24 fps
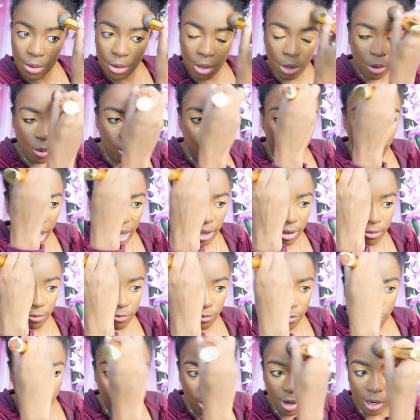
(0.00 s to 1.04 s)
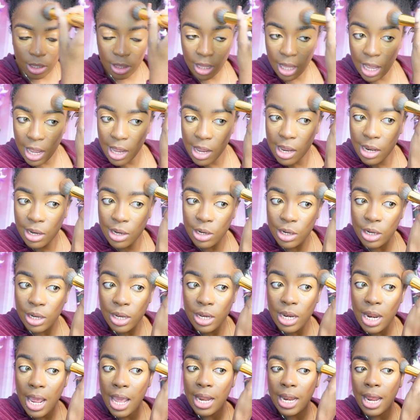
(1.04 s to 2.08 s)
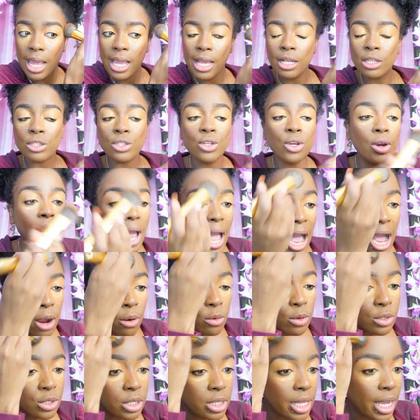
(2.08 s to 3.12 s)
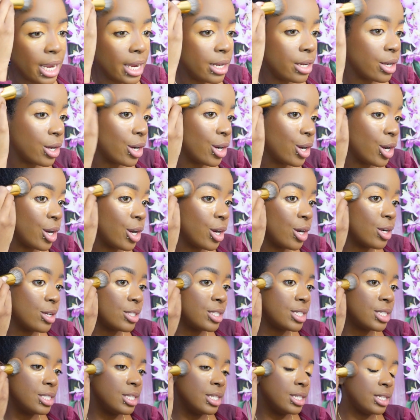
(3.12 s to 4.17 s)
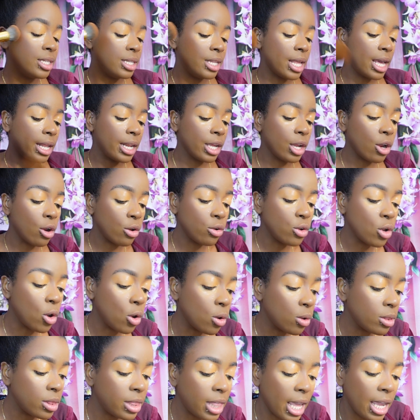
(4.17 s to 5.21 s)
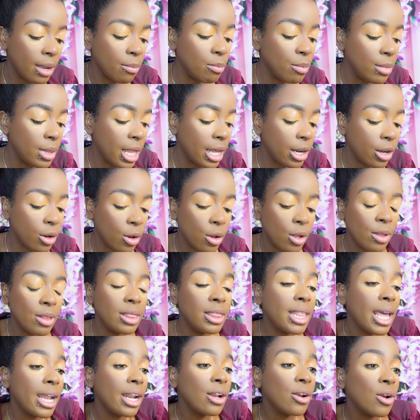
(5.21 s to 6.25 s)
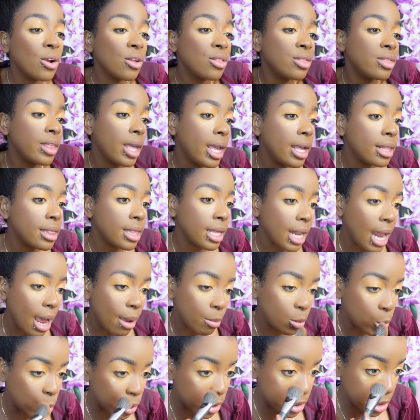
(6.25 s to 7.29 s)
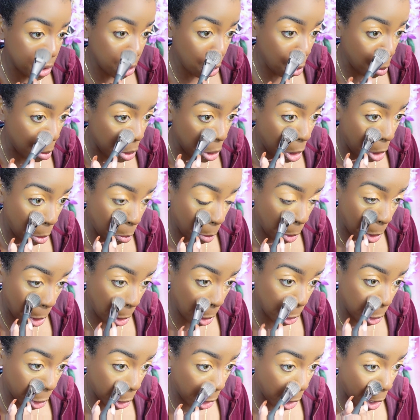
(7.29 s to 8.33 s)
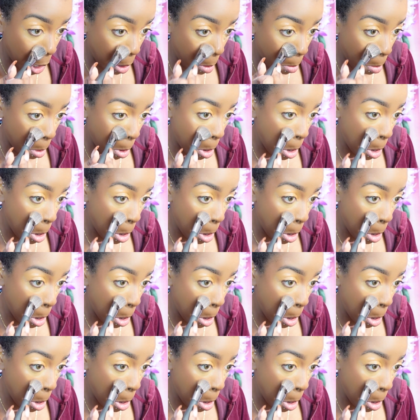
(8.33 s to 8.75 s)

go back and forth and answer hours later, letting her think that I'm going to go along with her scam.